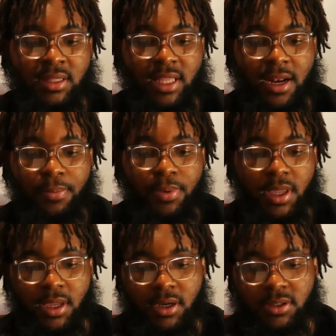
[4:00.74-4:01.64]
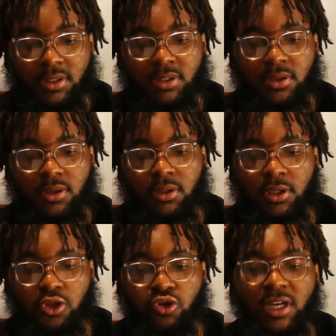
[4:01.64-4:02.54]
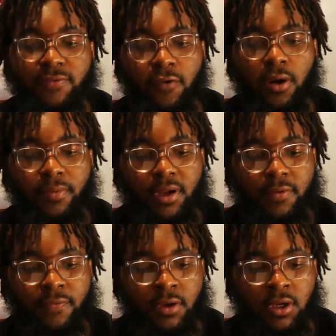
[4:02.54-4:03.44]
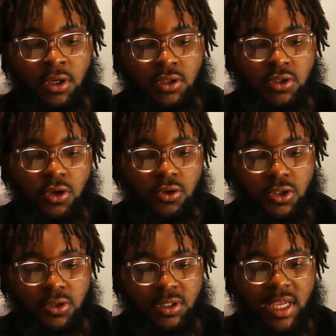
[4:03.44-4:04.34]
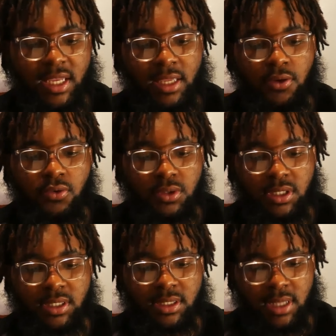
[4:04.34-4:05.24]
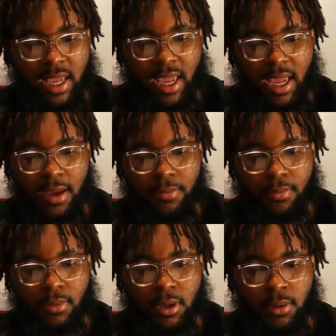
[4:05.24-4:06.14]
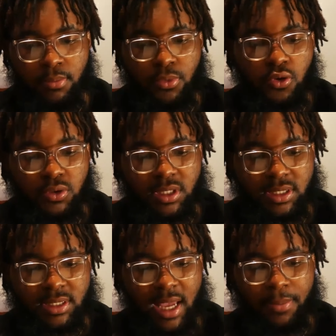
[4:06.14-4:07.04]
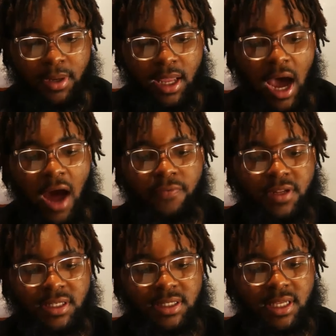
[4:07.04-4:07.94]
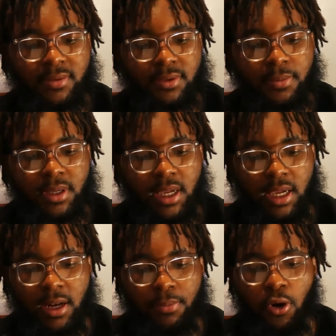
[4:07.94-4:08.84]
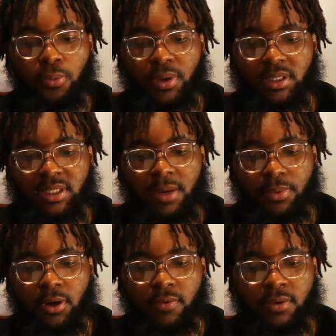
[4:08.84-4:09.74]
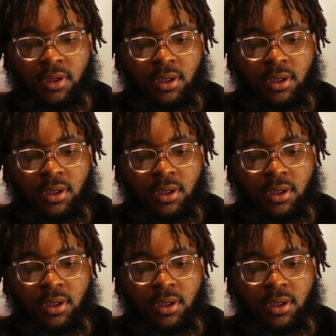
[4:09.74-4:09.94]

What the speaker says: that appeals to the transformative social second uses and music sampling. Often seems to be an appropriate example of